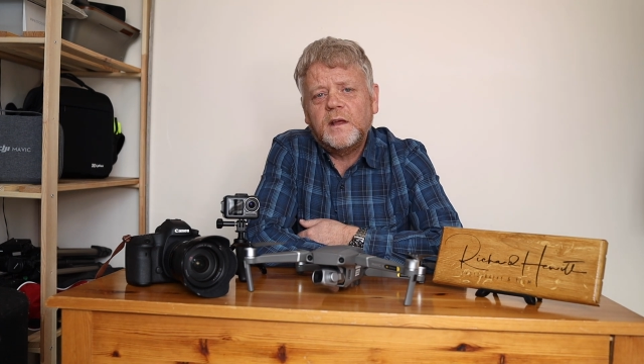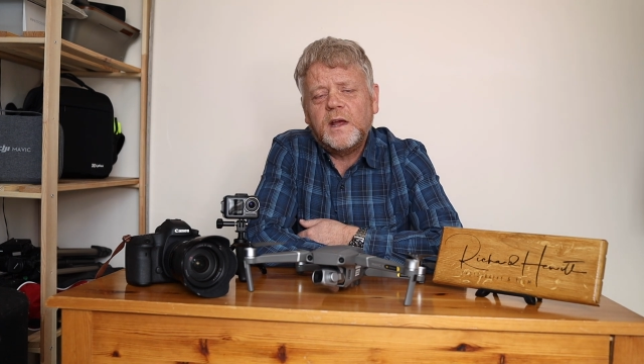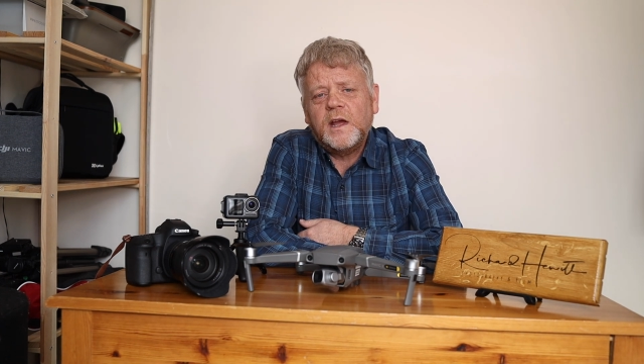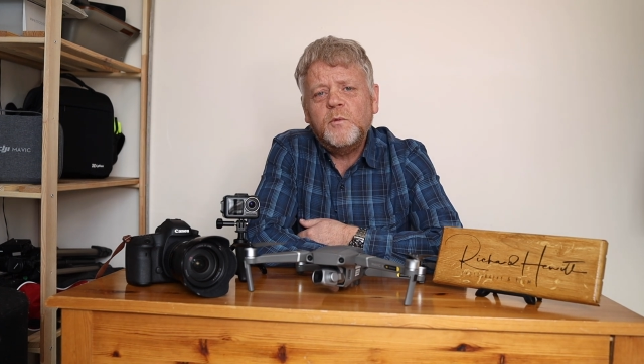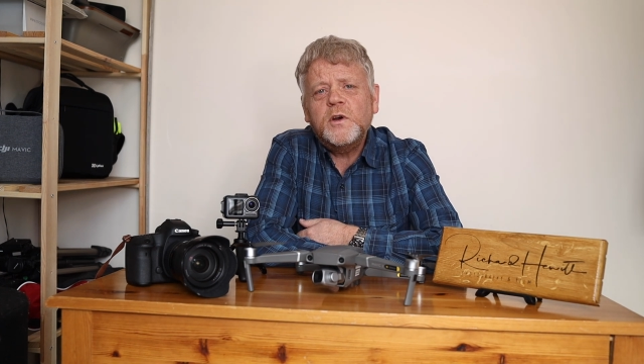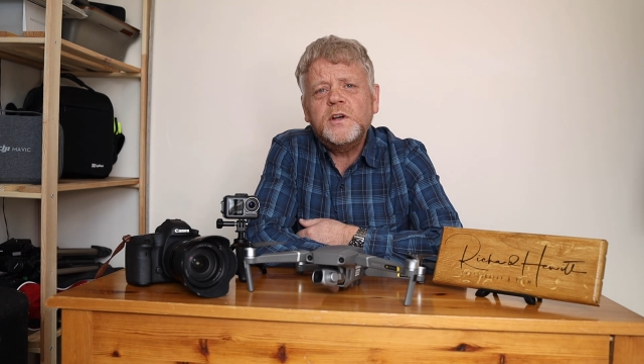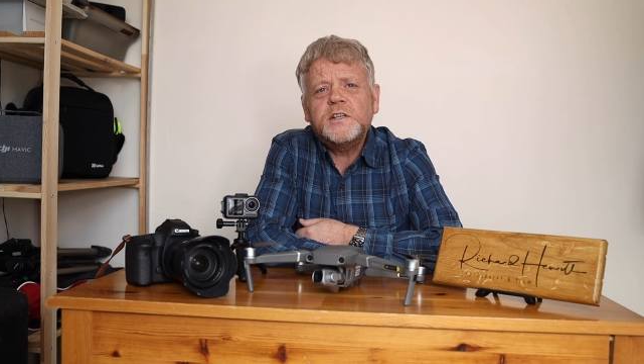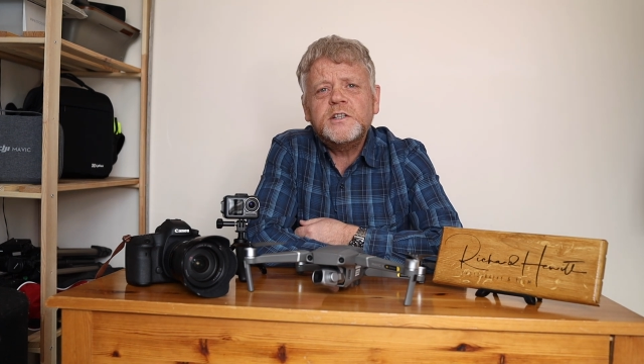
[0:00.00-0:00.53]

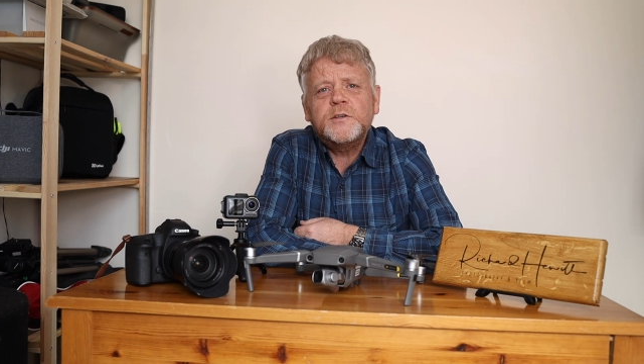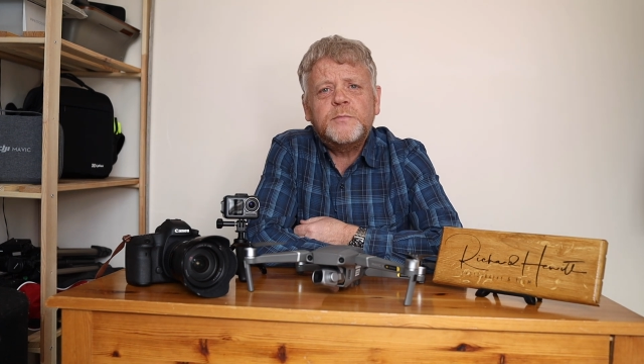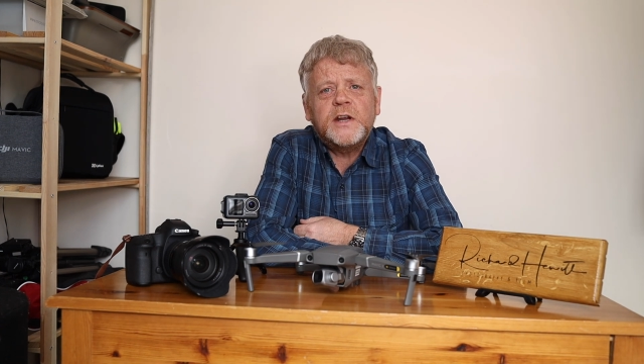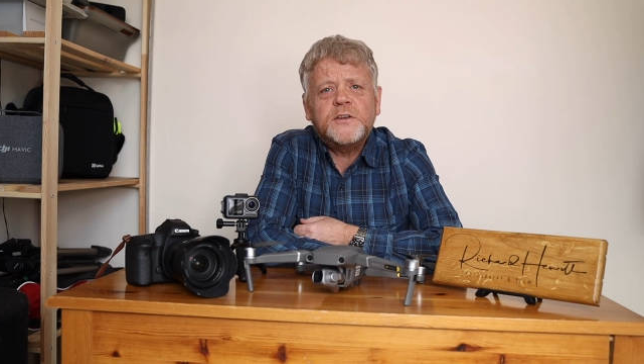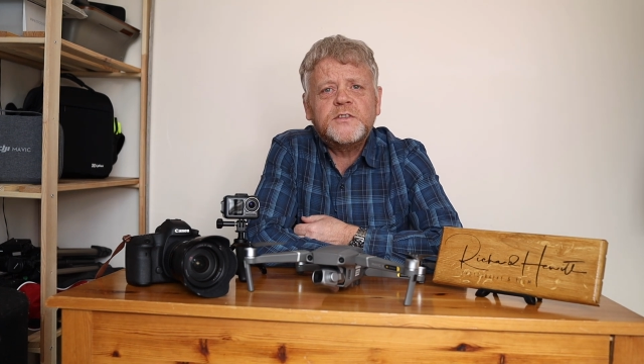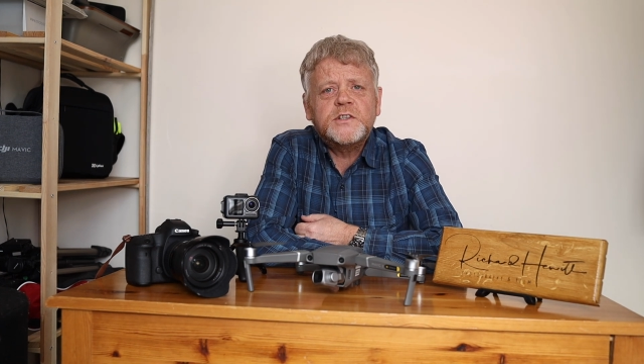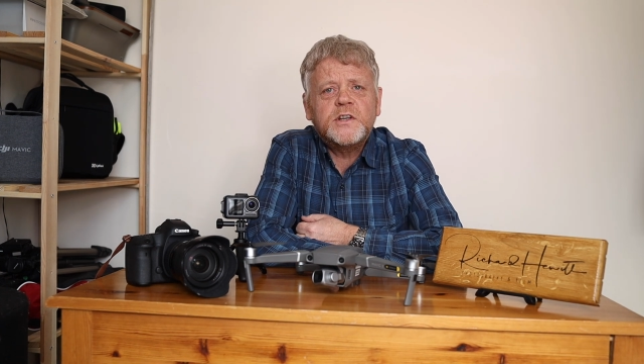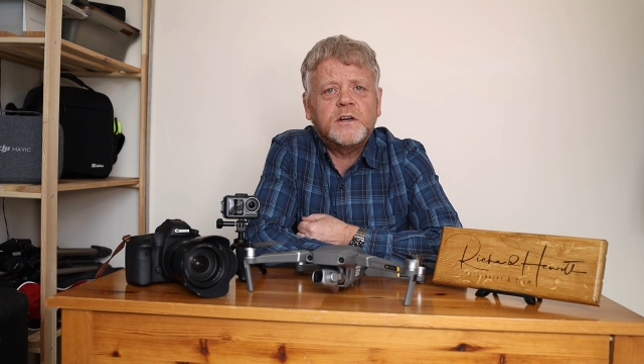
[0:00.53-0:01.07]
I worked as a
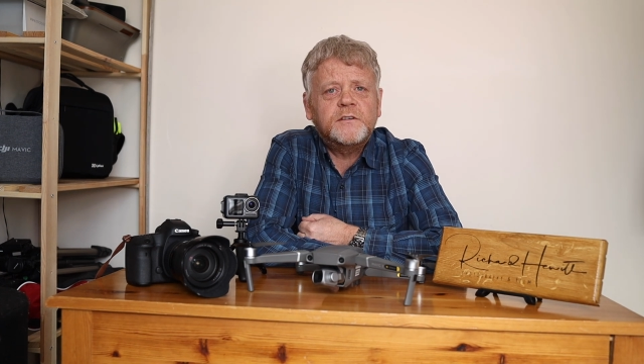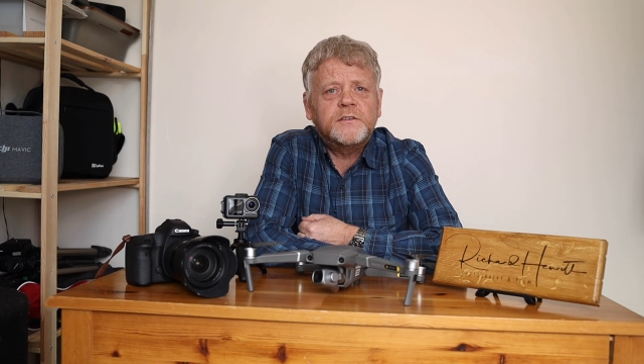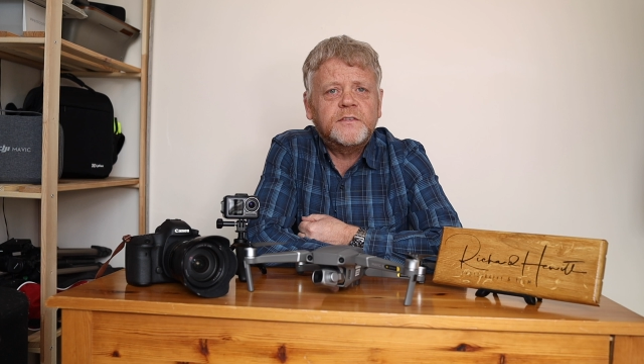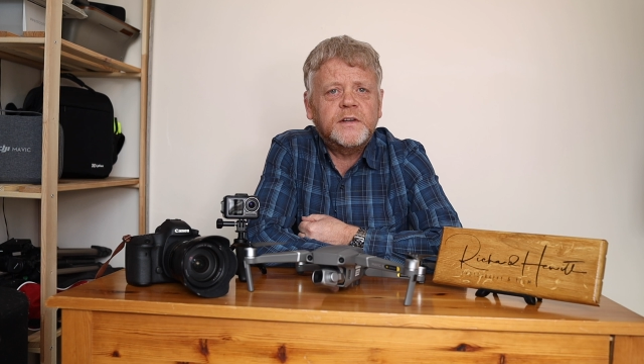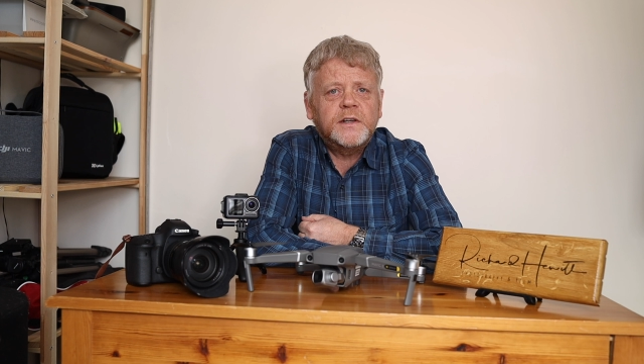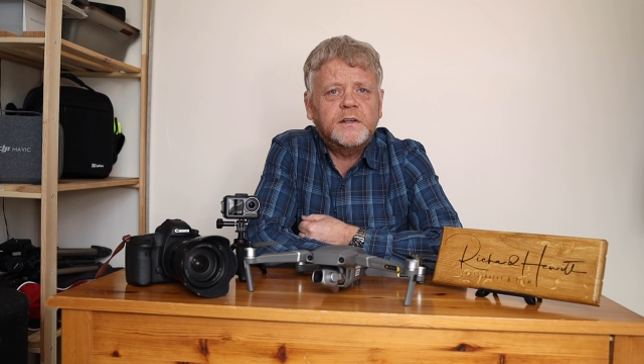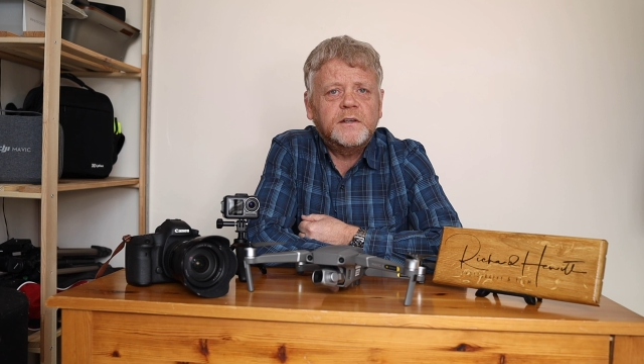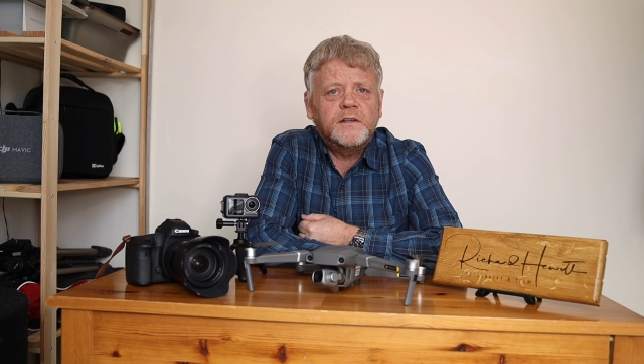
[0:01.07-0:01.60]
press
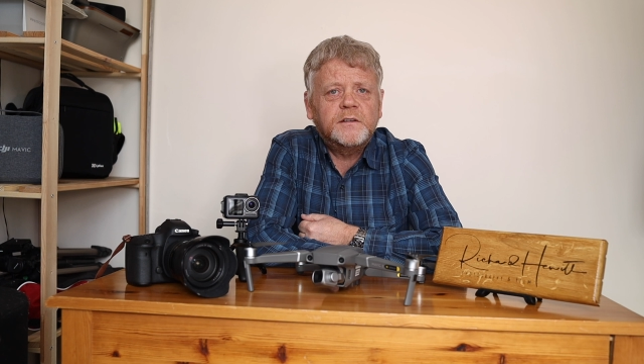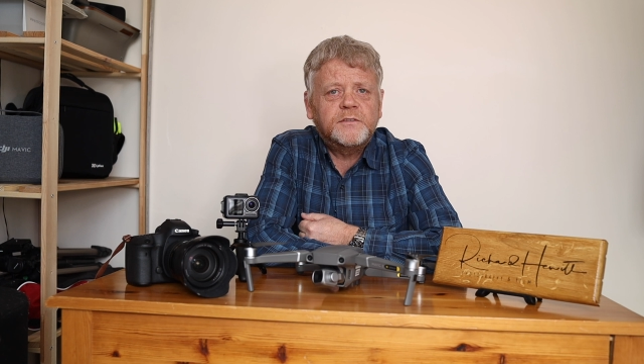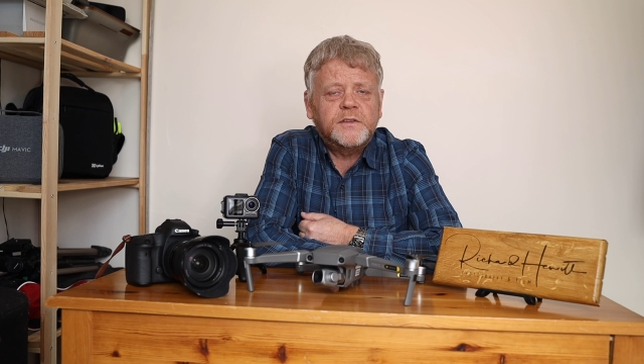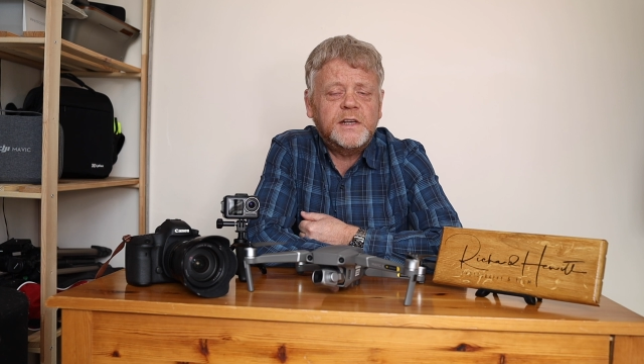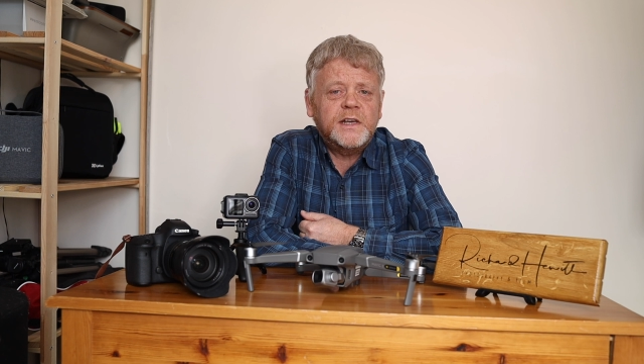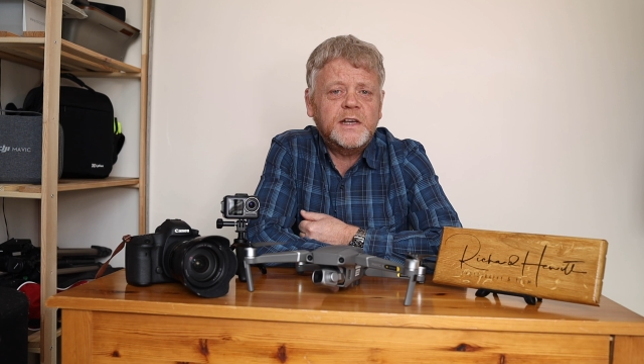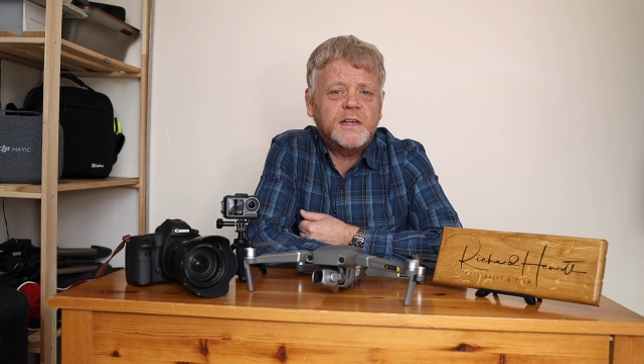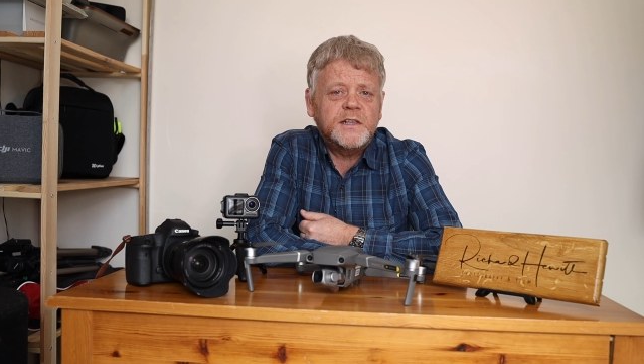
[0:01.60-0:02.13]
photographer for
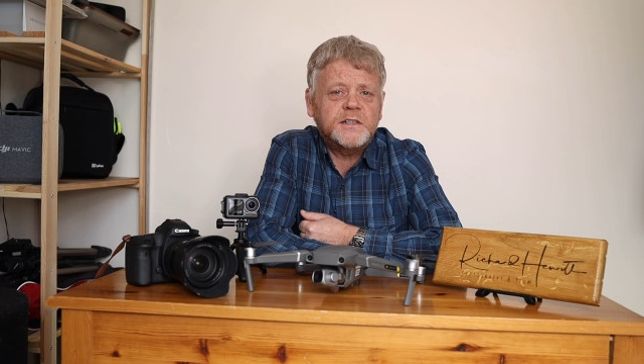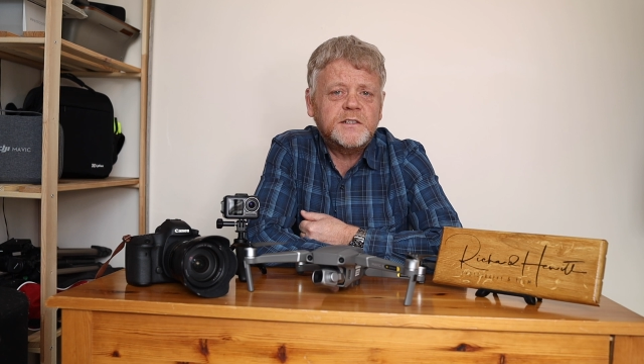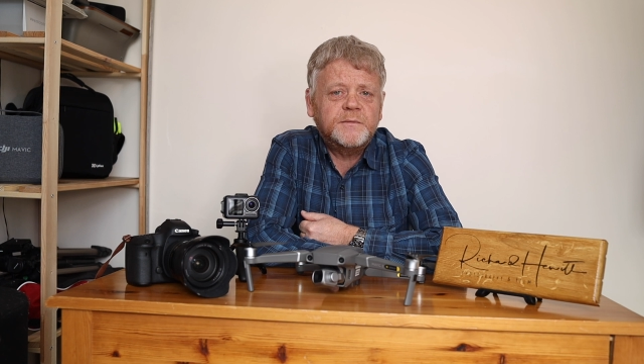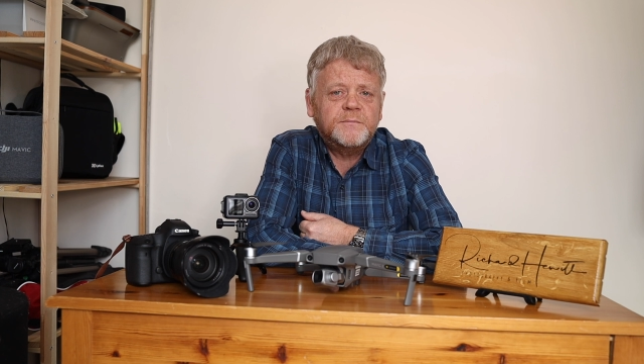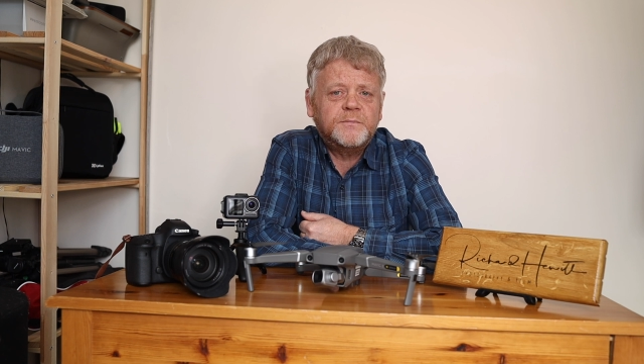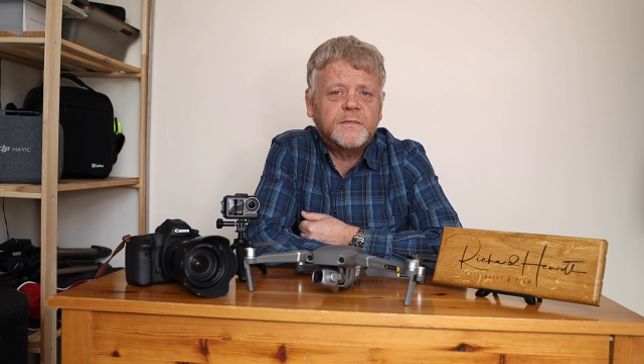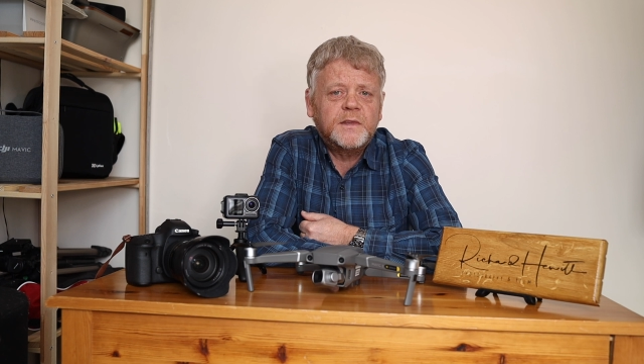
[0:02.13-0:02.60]
years,